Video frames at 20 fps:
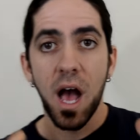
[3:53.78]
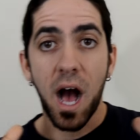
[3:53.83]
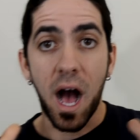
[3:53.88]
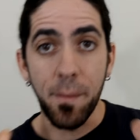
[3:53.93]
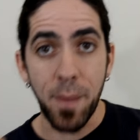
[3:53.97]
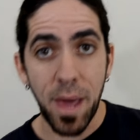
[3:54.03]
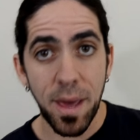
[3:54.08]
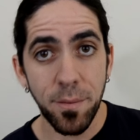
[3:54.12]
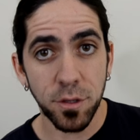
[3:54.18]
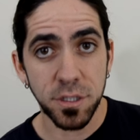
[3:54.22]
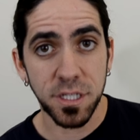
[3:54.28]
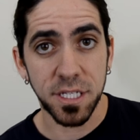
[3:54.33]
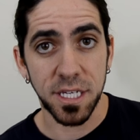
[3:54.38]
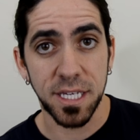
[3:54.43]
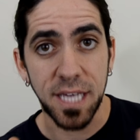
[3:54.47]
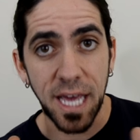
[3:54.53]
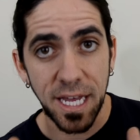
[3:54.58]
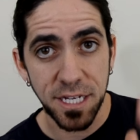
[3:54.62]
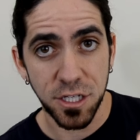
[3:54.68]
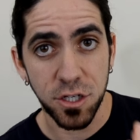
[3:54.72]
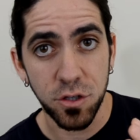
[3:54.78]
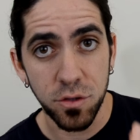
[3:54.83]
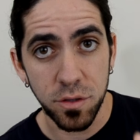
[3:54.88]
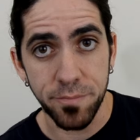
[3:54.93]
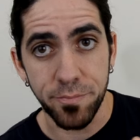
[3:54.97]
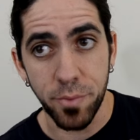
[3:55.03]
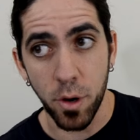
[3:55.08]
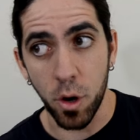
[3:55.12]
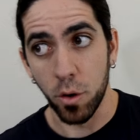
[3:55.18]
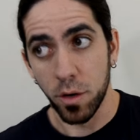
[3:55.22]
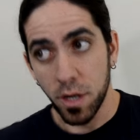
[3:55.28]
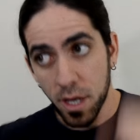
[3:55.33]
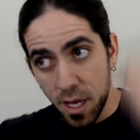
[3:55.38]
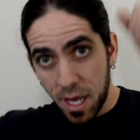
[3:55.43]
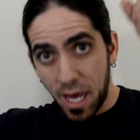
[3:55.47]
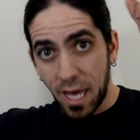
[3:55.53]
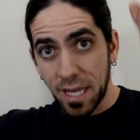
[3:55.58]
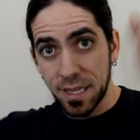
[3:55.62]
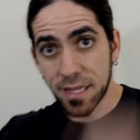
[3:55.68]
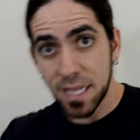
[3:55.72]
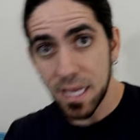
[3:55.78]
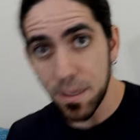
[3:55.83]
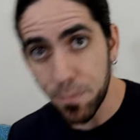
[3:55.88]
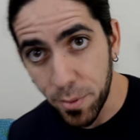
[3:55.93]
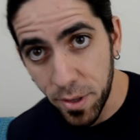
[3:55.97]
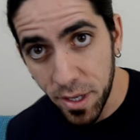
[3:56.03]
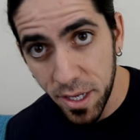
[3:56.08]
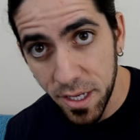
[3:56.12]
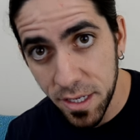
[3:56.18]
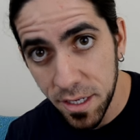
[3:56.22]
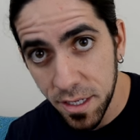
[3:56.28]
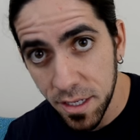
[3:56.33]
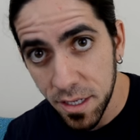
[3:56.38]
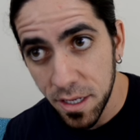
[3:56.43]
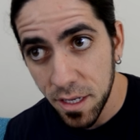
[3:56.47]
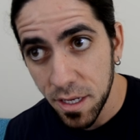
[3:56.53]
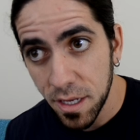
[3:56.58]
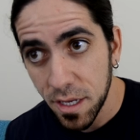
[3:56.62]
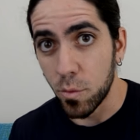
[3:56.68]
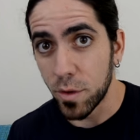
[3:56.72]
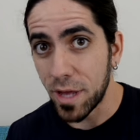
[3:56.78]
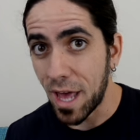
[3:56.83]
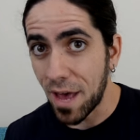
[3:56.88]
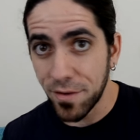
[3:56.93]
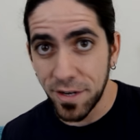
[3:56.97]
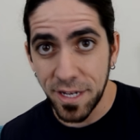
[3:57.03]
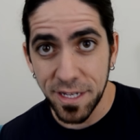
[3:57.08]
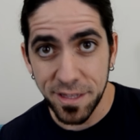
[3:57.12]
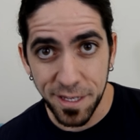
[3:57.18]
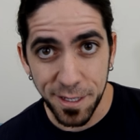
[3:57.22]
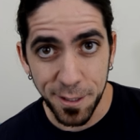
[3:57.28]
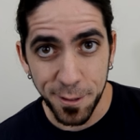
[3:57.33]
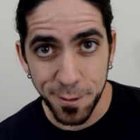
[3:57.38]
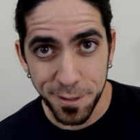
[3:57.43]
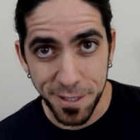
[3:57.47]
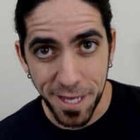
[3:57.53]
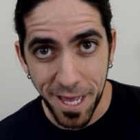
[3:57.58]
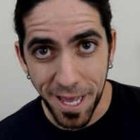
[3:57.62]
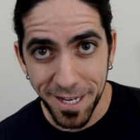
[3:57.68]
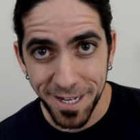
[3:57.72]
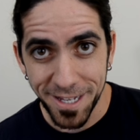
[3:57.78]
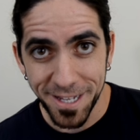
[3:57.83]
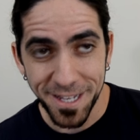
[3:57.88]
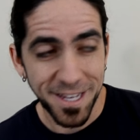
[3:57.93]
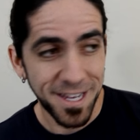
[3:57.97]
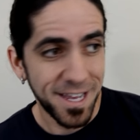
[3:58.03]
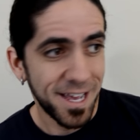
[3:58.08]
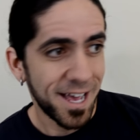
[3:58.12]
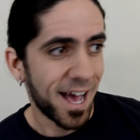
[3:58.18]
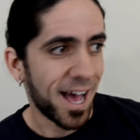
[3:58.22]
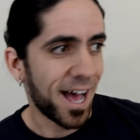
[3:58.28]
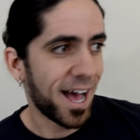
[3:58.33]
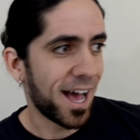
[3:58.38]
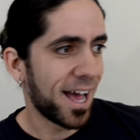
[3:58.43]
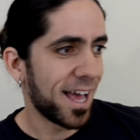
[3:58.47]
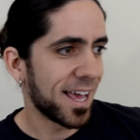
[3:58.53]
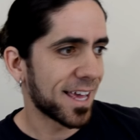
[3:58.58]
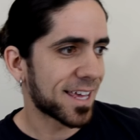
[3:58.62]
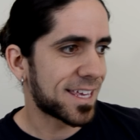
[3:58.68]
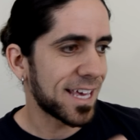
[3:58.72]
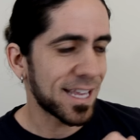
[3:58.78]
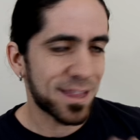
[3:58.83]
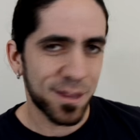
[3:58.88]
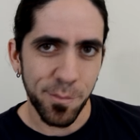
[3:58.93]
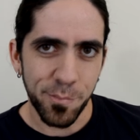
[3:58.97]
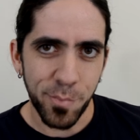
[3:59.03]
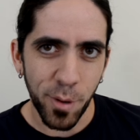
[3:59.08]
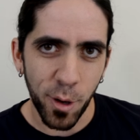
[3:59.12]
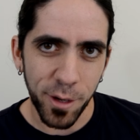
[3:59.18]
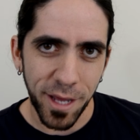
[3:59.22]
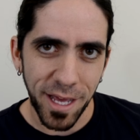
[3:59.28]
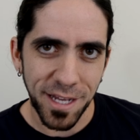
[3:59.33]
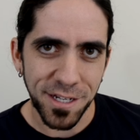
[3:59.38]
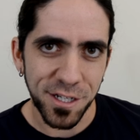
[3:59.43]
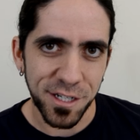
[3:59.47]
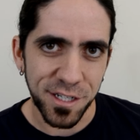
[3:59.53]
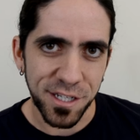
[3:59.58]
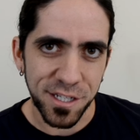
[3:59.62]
I'm able to get to the boat. I leap in. We haven't hit the Hilton yet. I get the boat engine